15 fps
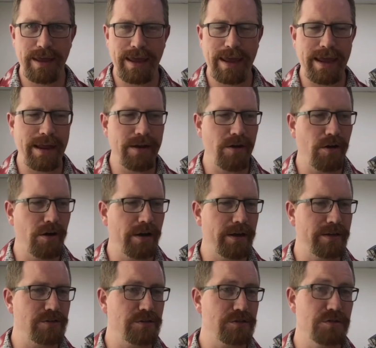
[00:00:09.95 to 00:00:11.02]
and
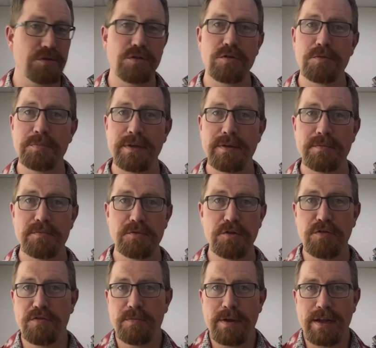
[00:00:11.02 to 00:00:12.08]
I just thought it would be
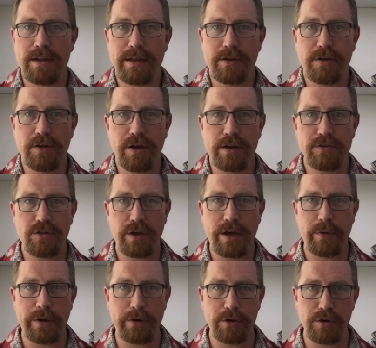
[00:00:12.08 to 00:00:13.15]
good for me to let you guys know
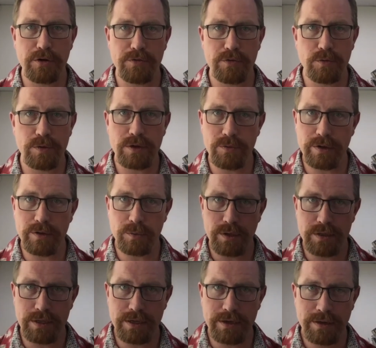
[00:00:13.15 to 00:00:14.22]
how I got over it really, really
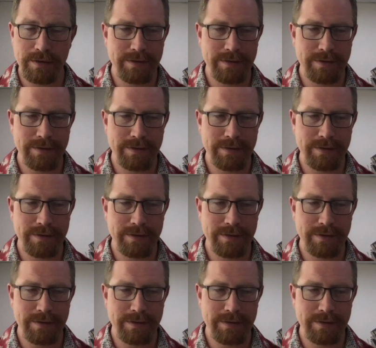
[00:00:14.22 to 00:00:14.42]
quickly,